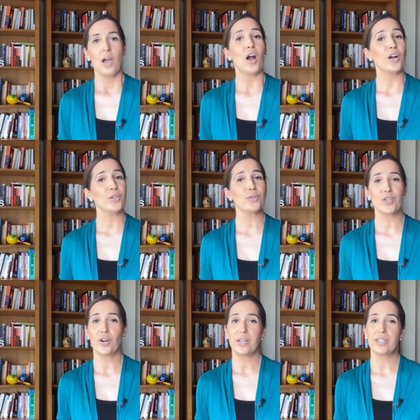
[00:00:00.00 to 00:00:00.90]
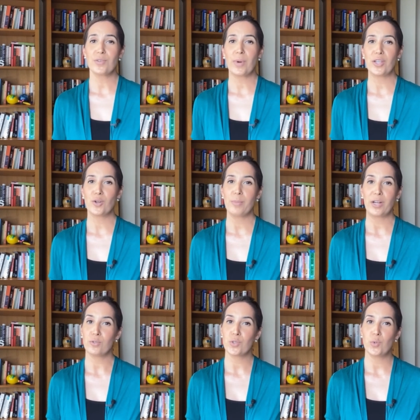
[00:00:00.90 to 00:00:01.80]
Are you starting to write your
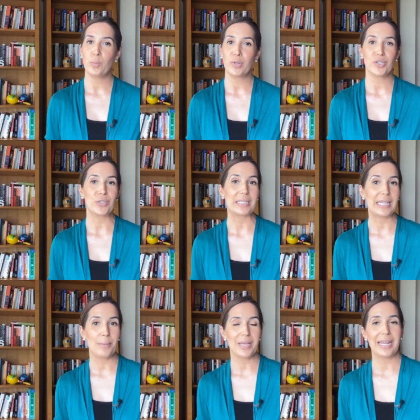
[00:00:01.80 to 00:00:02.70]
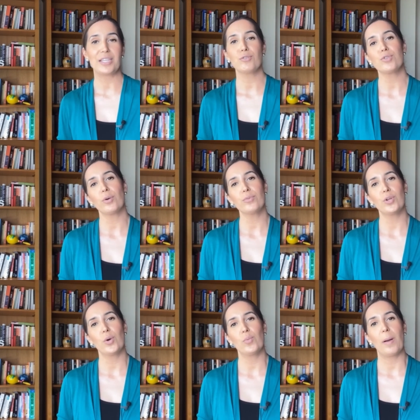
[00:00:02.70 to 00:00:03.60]
medical school personal statement and you don't
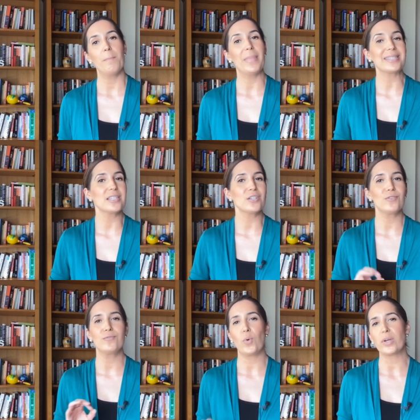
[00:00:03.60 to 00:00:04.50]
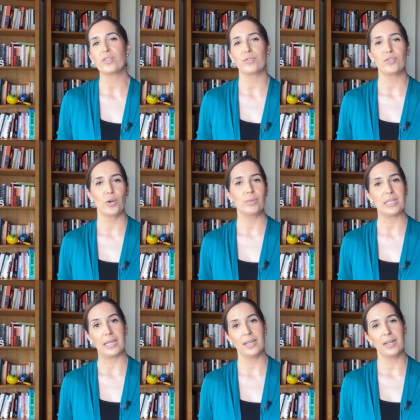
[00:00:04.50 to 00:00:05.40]
know what message, voice, or tone
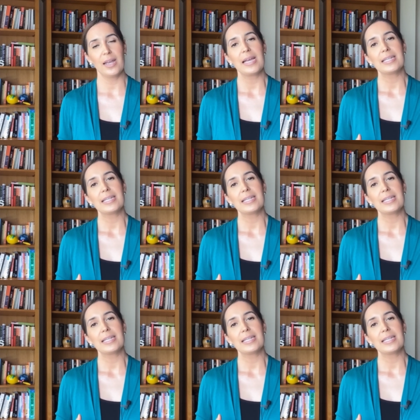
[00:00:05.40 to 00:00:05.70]
to hit?